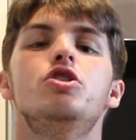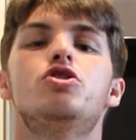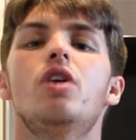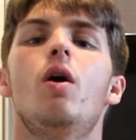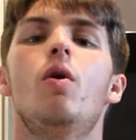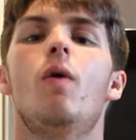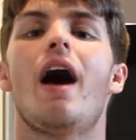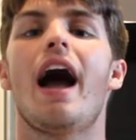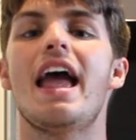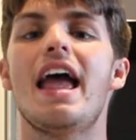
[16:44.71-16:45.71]

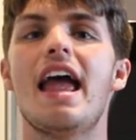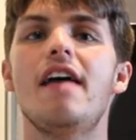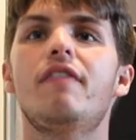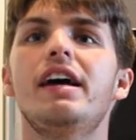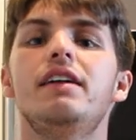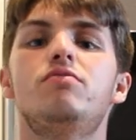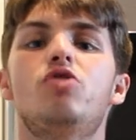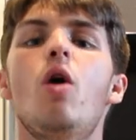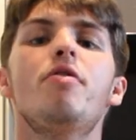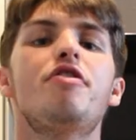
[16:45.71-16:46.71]
So if I
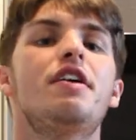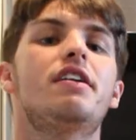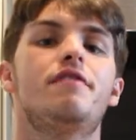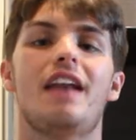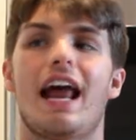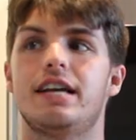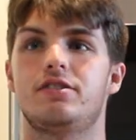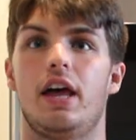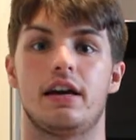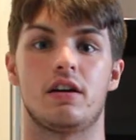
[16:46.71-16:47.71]
don't think of it
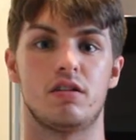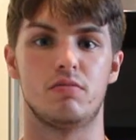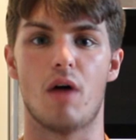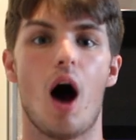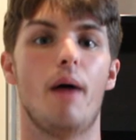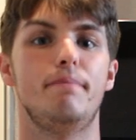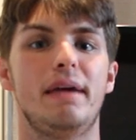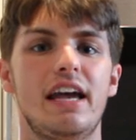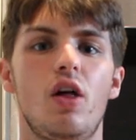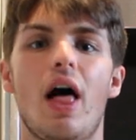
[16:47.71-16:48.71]
as like a
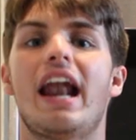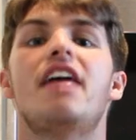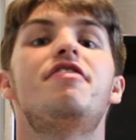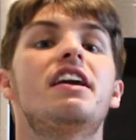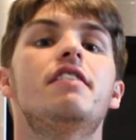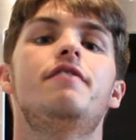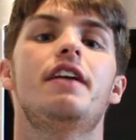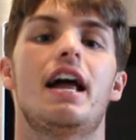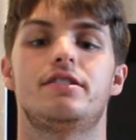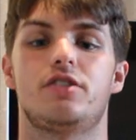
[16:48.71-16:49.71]
meal, and I think of
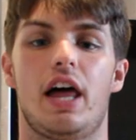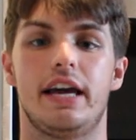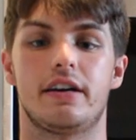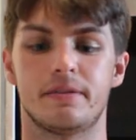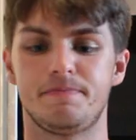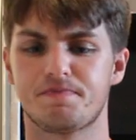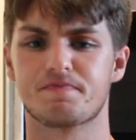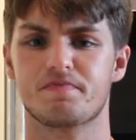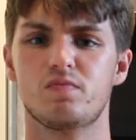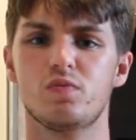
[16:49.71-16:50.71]
it as like
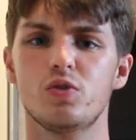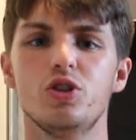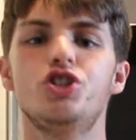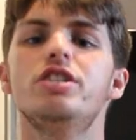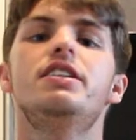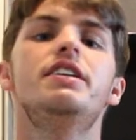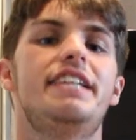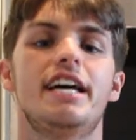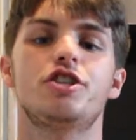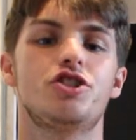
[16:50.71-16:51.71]
just a
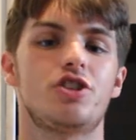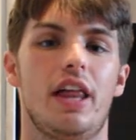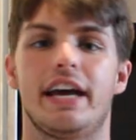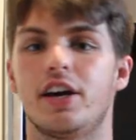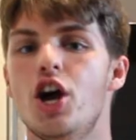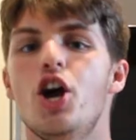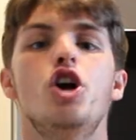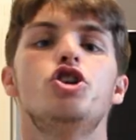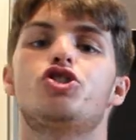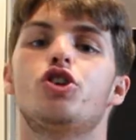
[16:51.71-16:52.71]
dish to like
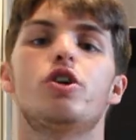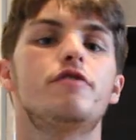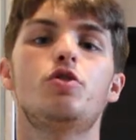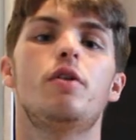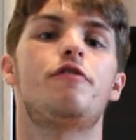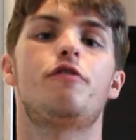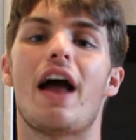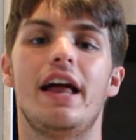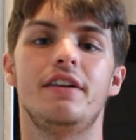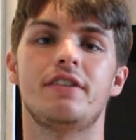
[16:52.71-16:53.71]
serve to a
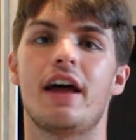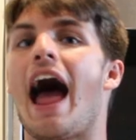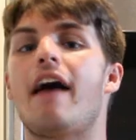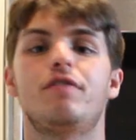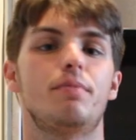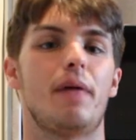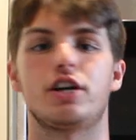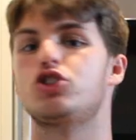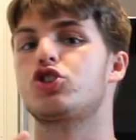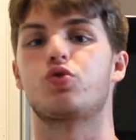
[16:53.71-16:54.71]
friend to have them
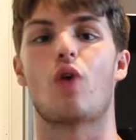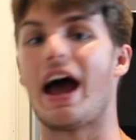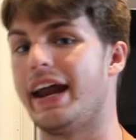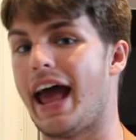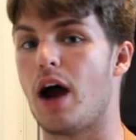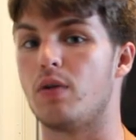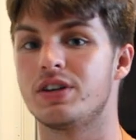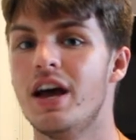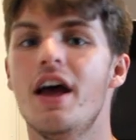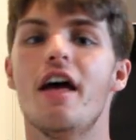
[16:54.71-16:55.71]
like try it out,
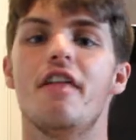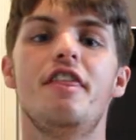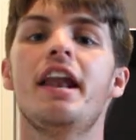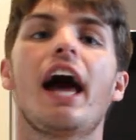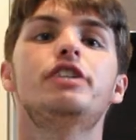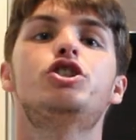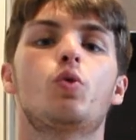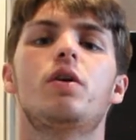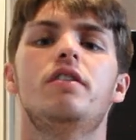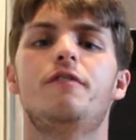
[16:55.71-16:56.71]
then I
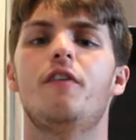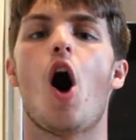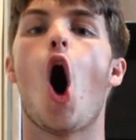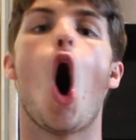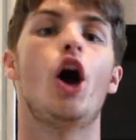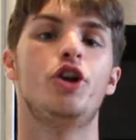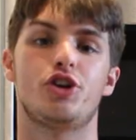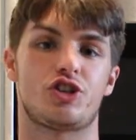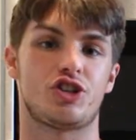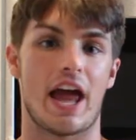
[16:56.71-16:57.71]
sort of
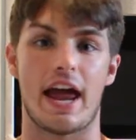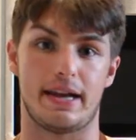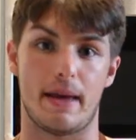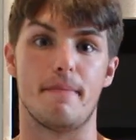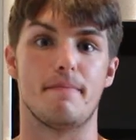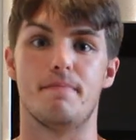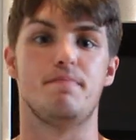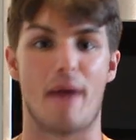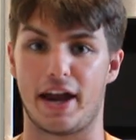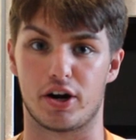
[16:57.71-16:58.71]
understand it
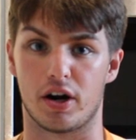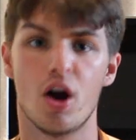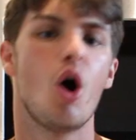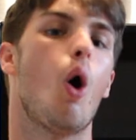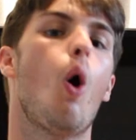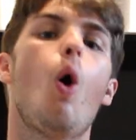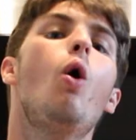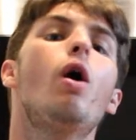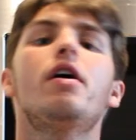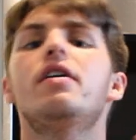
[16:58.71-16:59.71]
better.
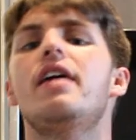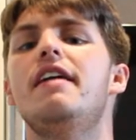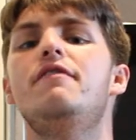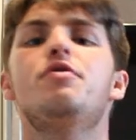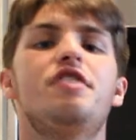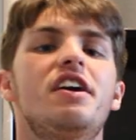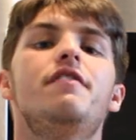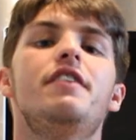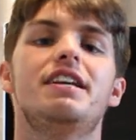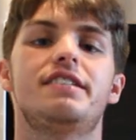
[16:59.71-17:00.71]
Or if you think
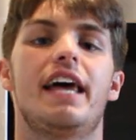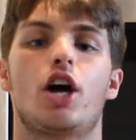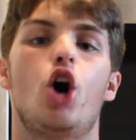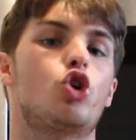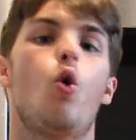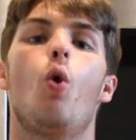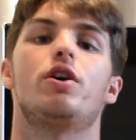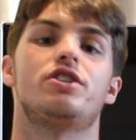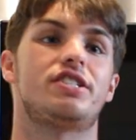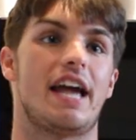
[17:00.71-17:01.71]
of it as like a
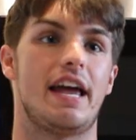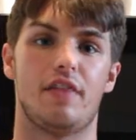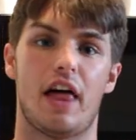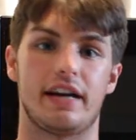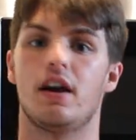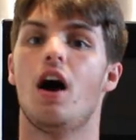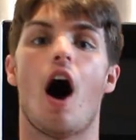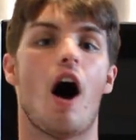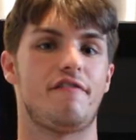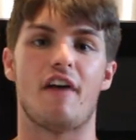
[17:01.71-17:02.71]
course in like
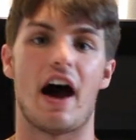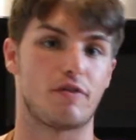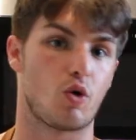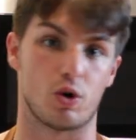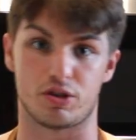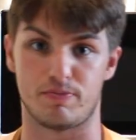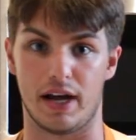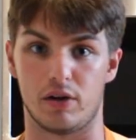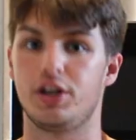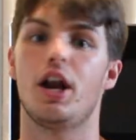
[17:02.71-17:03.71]
a five course
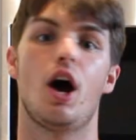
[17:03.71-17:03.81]
meal, you